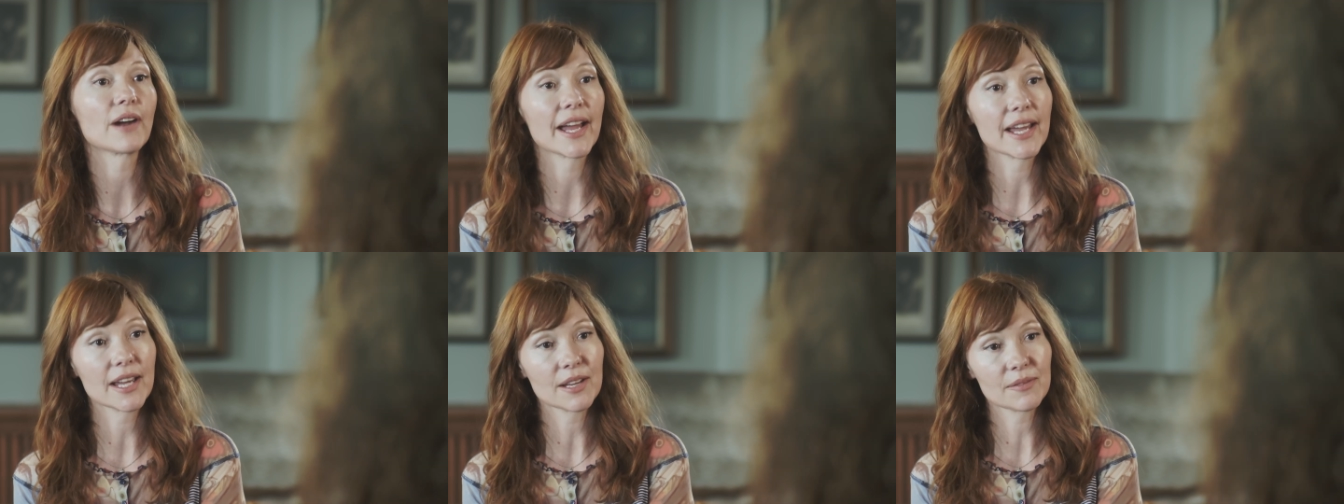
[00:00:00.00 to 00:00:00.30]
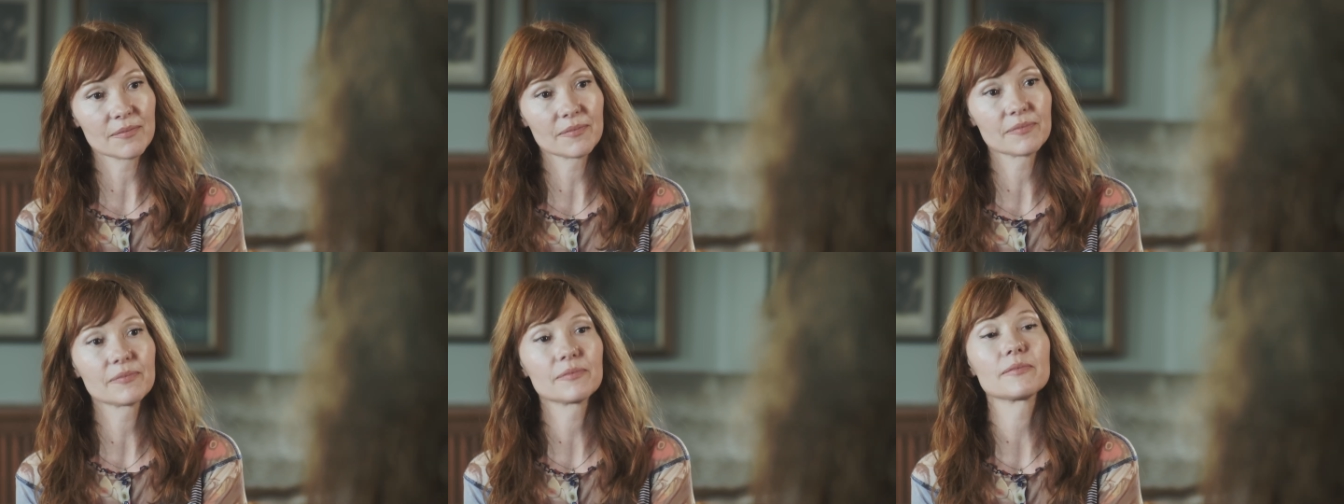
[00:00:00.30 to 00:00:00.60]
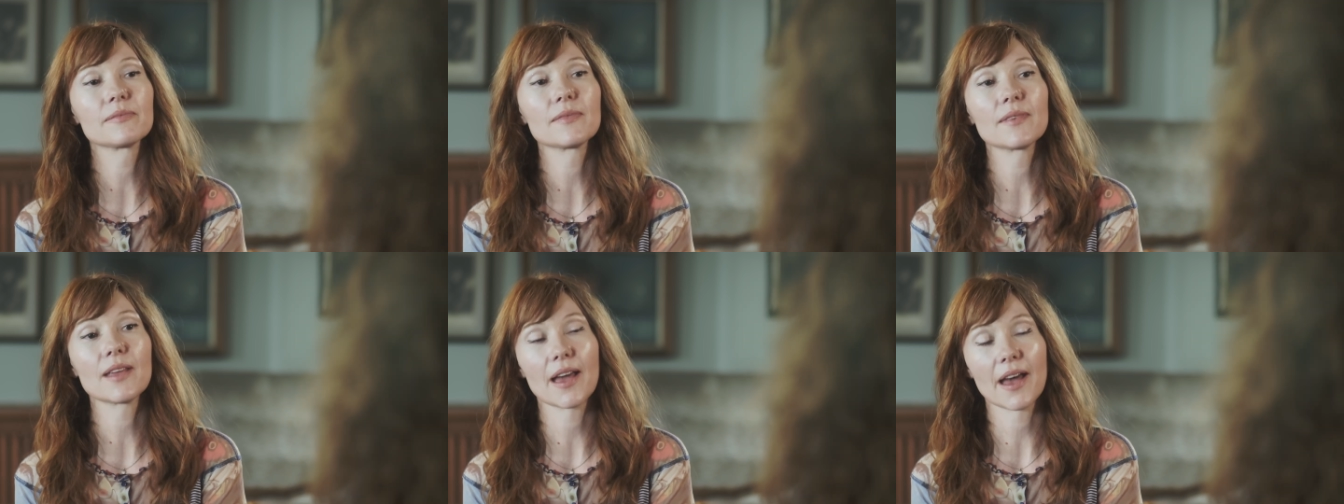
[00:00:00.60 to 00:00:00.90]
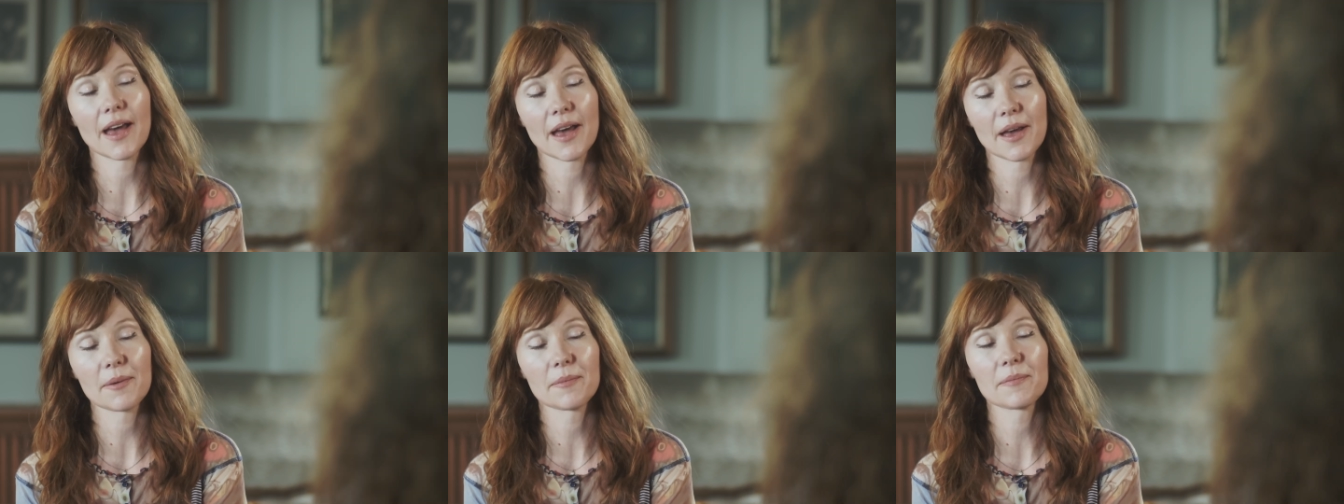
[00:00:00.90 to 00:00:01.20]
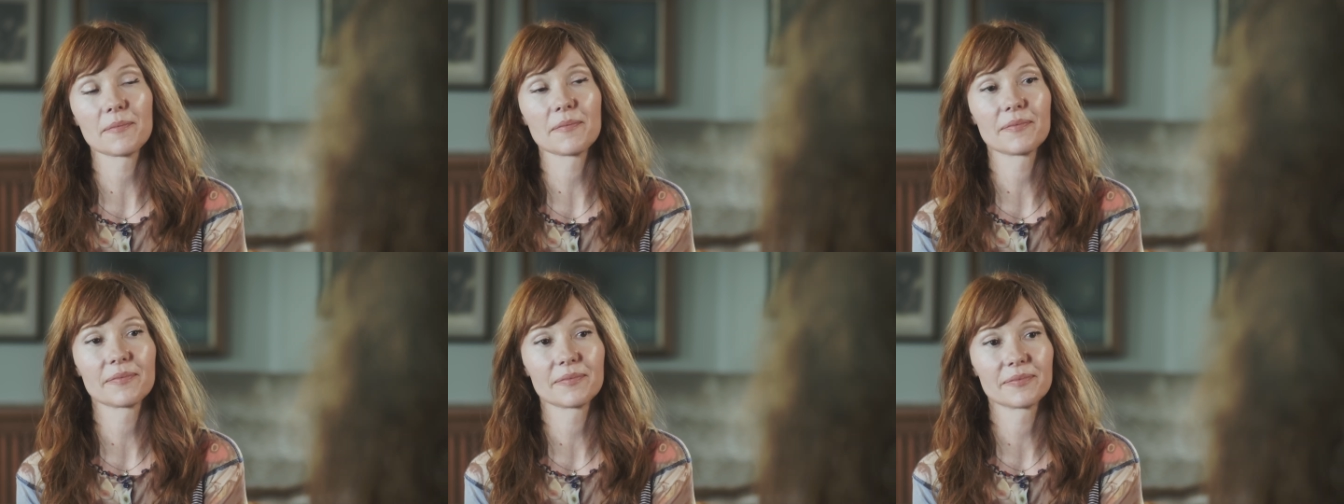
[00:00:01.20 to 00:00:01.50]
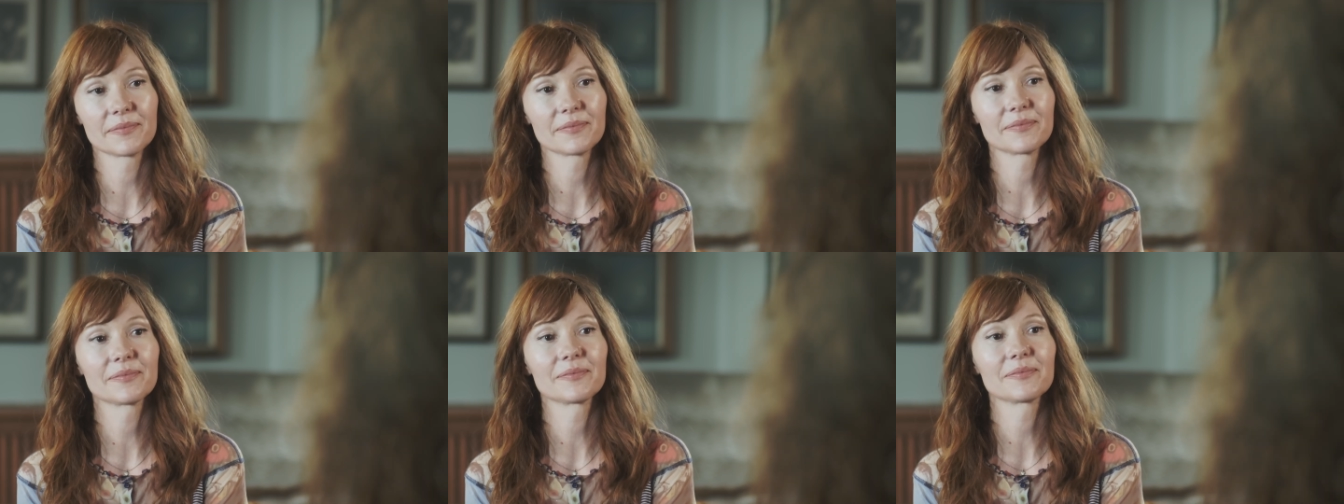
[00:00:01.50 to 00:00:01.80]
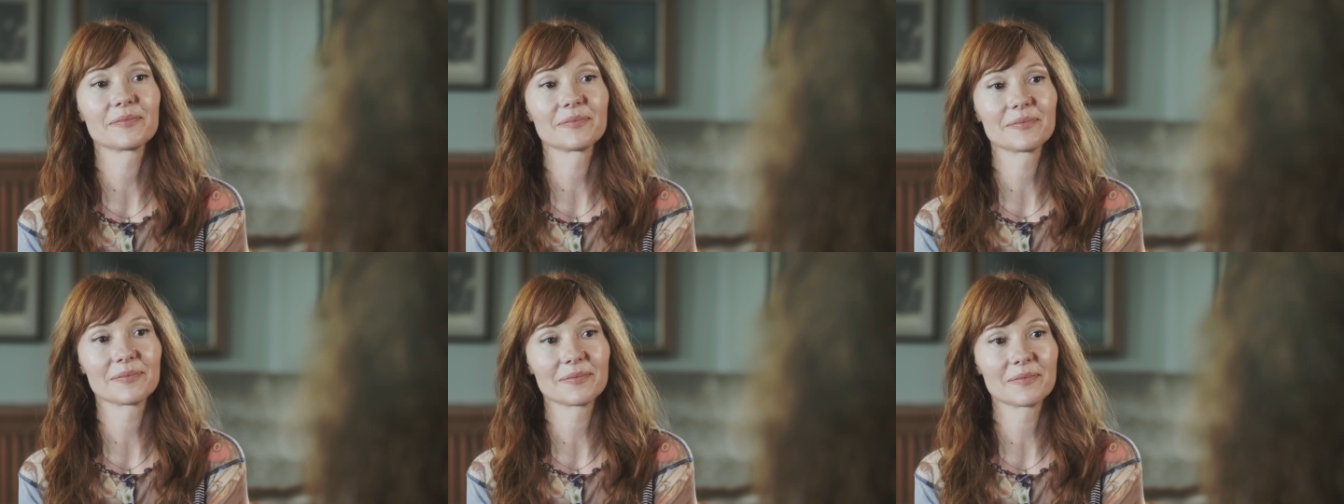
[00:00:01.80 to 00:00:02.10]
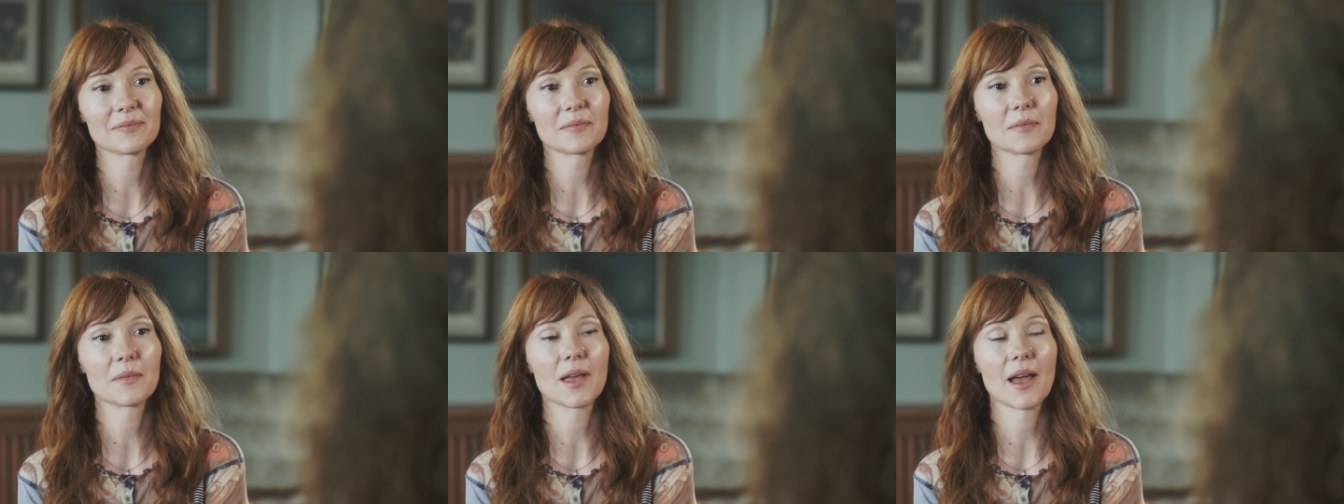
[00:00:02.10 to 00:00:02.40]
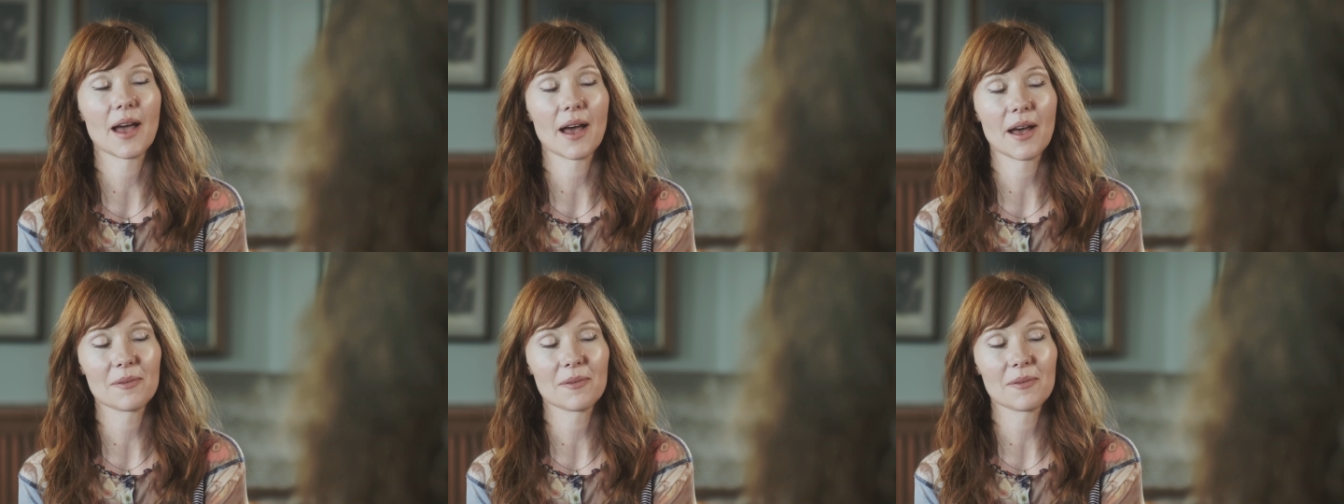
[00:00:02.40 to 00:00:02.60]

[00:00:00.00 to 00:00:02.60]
And inspiration yeah. and empowerment. Yeah.